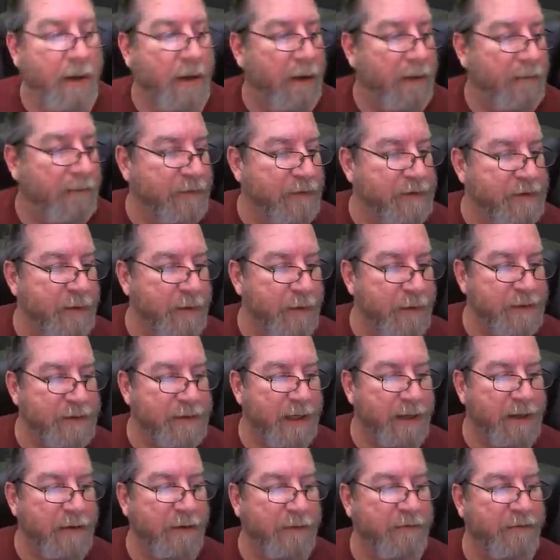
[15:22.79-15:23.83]
For some reason,
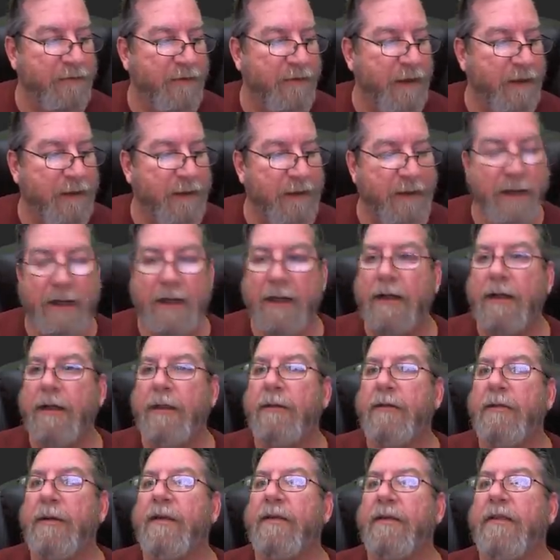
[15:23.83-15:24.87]
I couldn't find it, Nick.
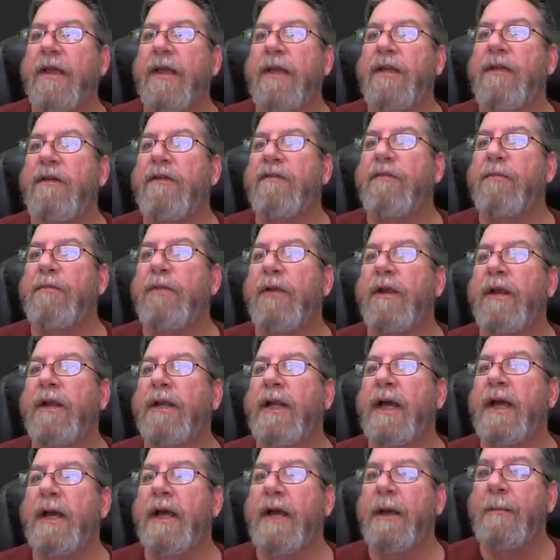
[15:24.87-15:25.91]
But thank you for pulling
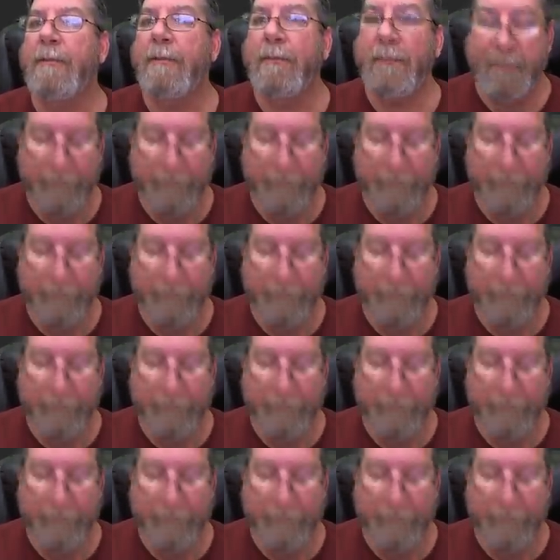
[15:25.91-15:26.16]
that up.